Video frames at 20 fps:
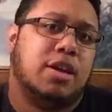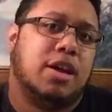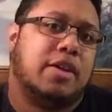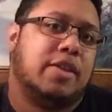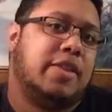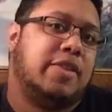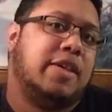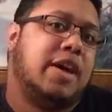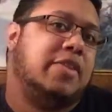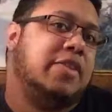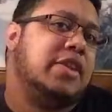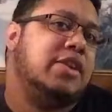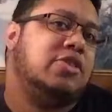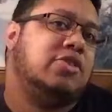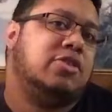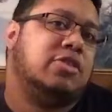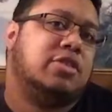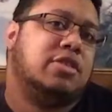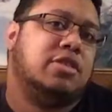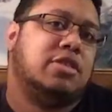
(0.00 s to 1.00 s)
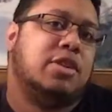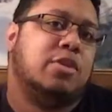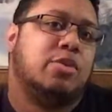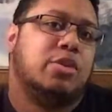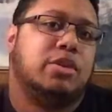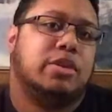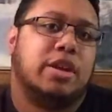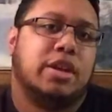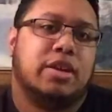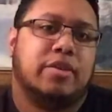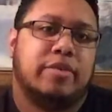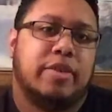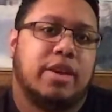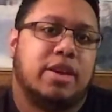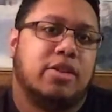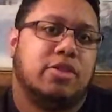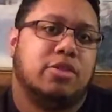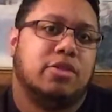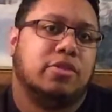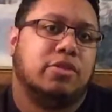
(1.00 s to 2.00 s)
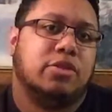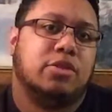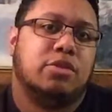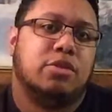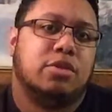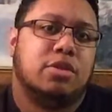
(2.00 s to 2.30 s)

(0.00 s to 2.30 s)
I think it's just because they want to take advantage of you